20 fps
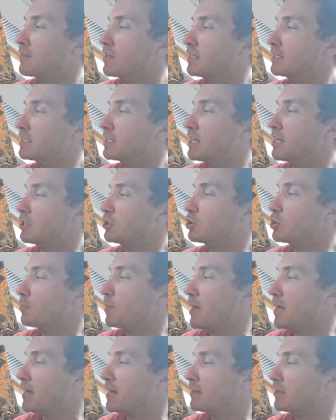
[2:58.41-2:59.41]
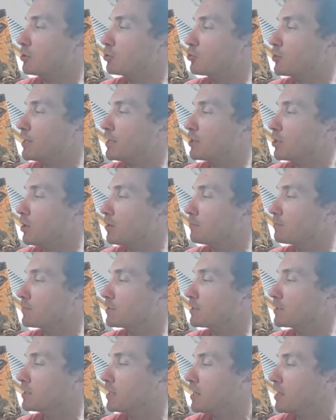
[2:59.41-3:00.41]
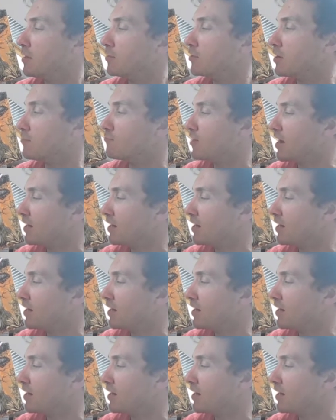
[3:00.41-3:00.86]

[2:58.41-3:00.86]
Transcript: and they searched up high in the treetops. They